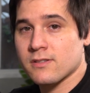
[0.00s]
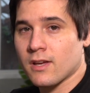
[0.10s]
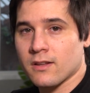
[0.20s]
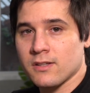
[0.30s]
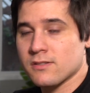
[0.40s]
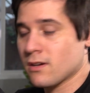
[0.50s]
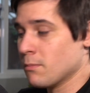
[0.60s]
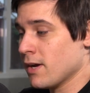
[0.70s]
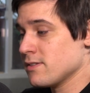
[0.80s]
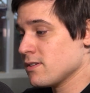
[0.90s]
at least on
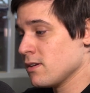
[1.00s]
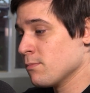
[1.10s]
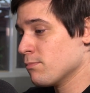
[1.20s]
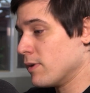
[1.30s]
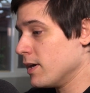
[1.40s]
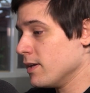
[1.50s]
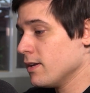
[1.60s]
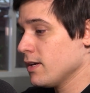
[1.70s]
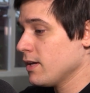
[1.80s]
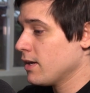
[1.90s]
my team, but
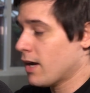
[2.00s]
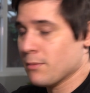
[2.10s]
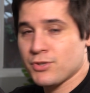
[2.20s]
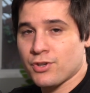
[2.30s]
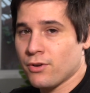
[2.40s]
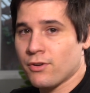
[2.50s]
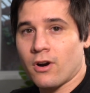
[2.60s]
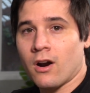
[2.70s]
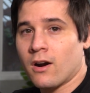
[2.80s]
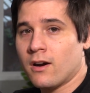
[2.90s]
I'm sure there
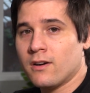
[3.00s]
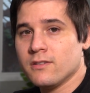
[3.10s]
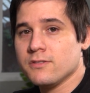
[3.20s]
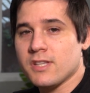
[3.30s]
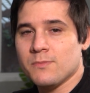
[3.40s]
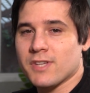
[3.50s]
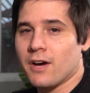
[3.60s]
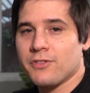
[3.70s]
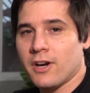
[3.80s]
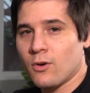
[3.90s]
are teams
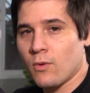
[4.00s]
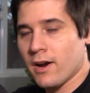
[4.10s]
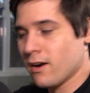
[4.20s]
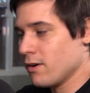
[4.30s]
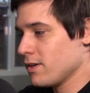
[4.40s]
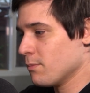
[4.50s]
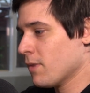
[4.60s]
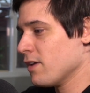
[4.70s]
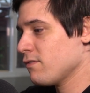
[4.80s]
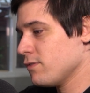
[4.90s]
out there where it
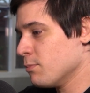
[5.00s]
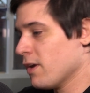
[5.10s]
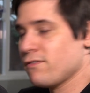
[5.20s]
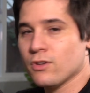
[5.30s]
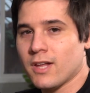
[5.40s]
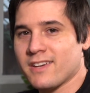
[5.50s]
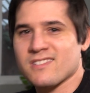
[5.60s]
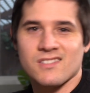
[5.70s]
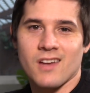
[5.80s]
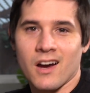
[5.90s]
might, you might feel like
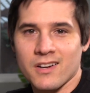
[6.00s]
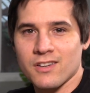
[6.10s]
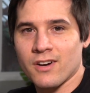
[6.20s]
stuck.